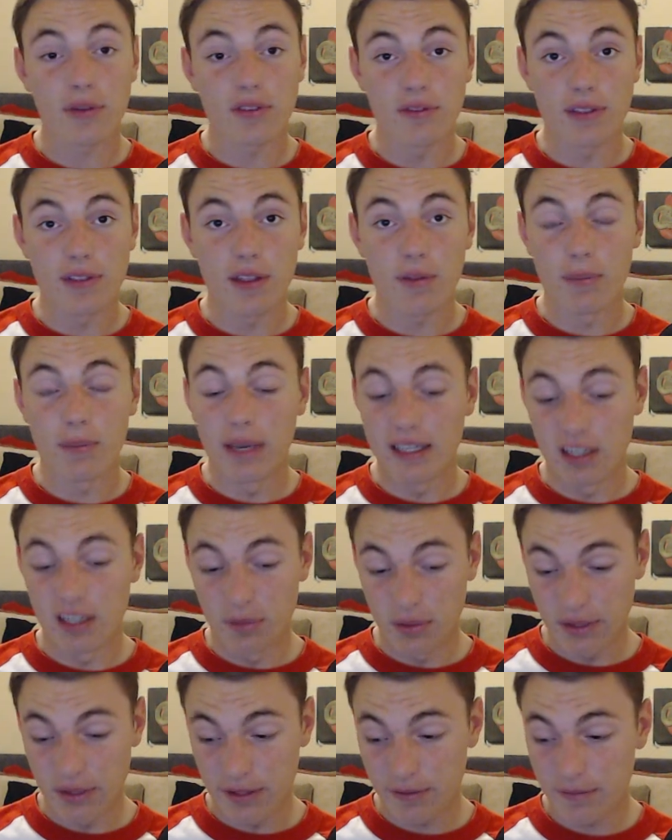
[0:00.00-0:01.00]
of these made, I
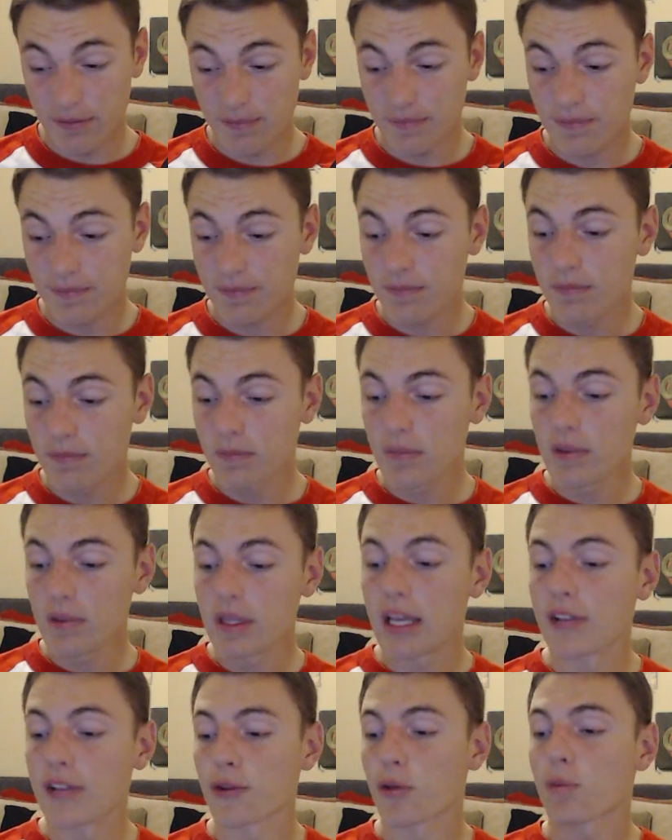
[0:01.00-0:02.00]
believe,
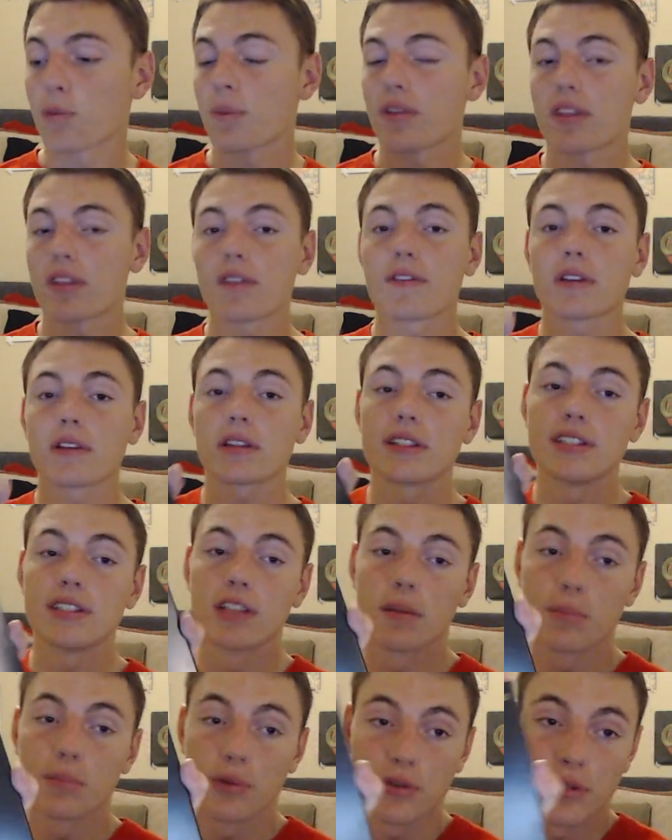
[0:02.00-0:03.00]
and they're specifically
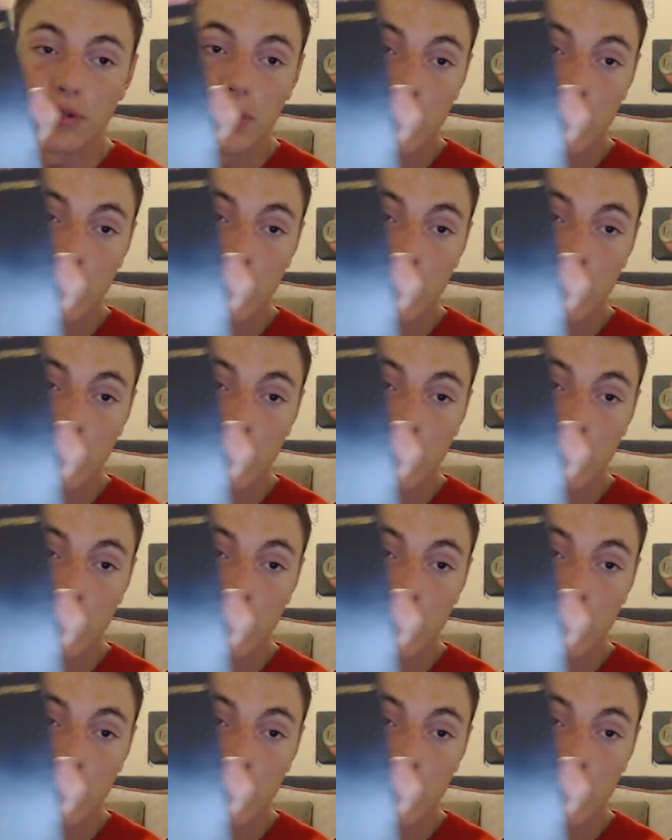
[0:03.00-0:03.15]
numbered.